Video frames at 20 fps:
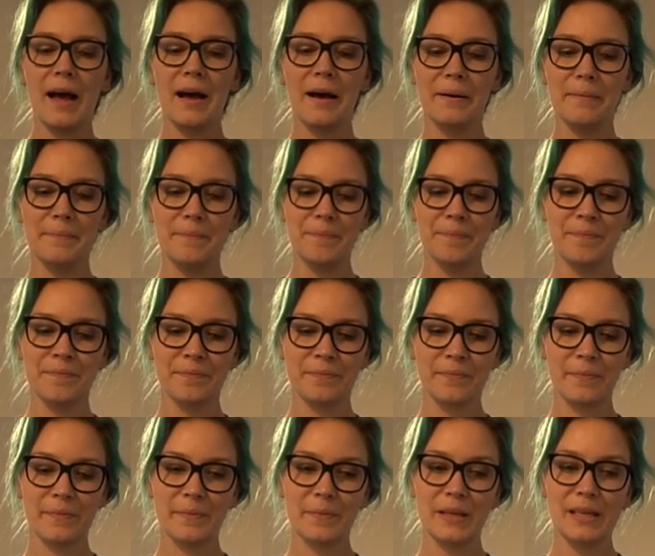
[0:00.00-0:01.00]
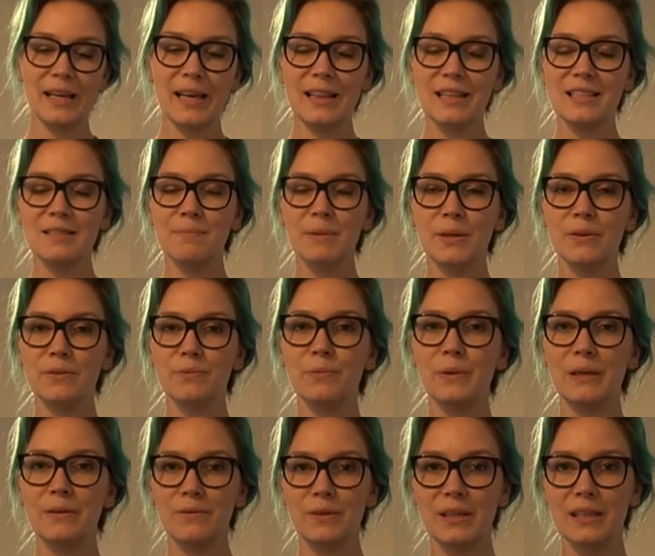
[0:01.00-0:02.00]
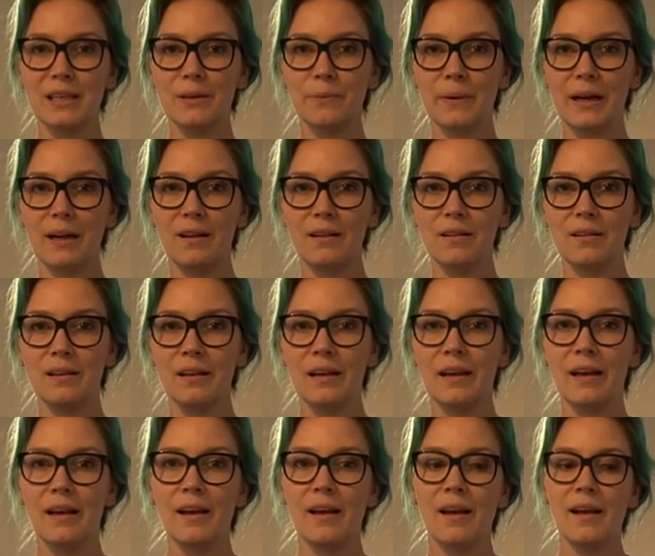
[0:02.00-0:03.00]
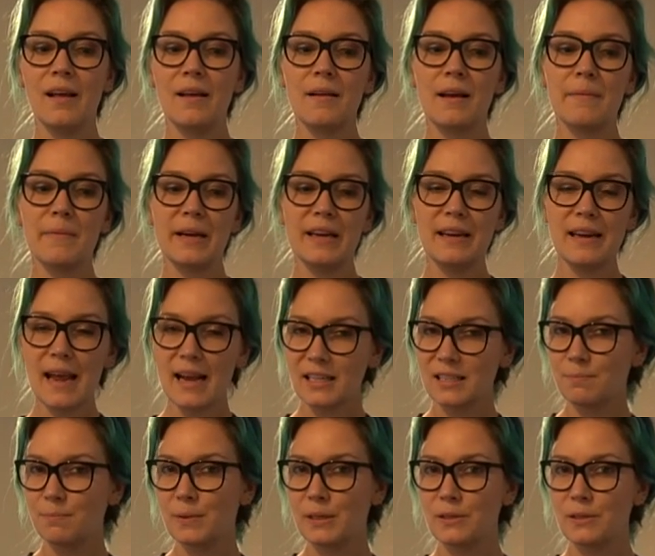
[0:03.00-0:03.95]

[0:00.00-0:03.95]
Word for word: Um, but yeah, this build went really well. My next